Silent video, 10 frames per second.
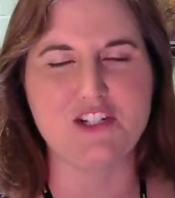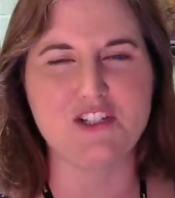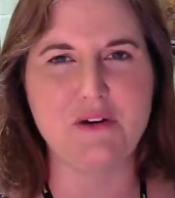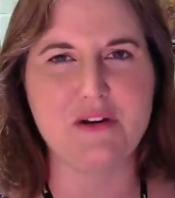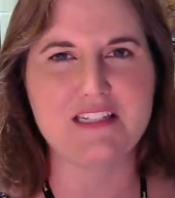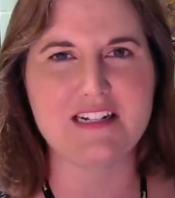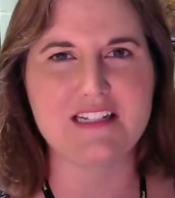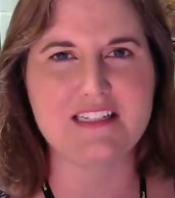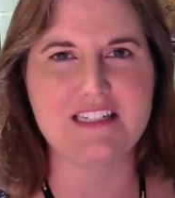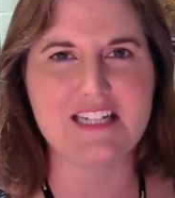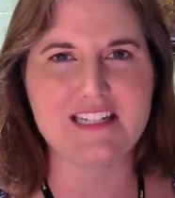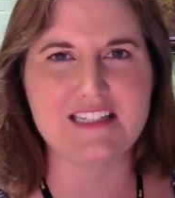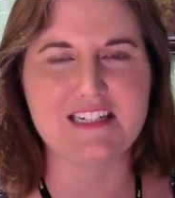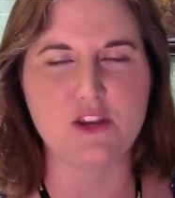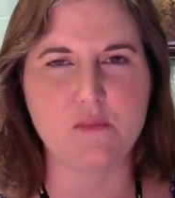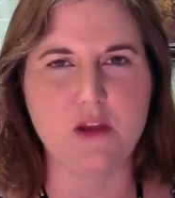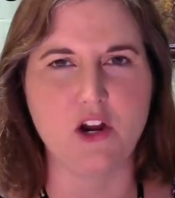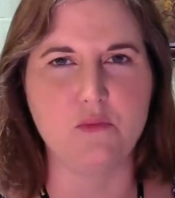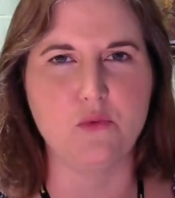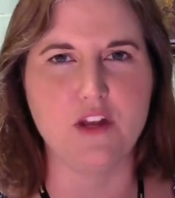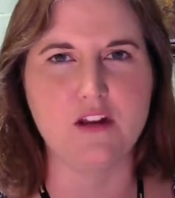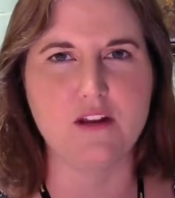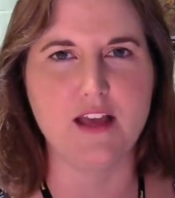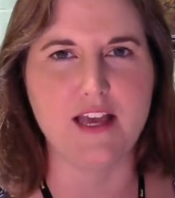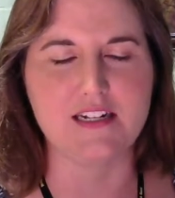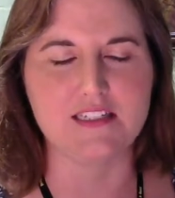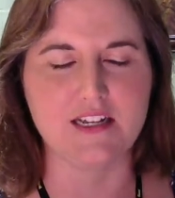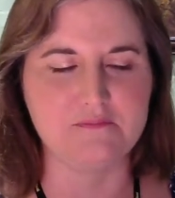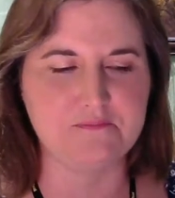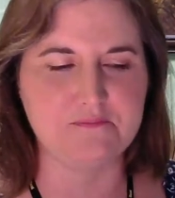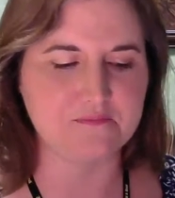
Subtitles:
It's always nice to test out your PowerPoint ahead of time.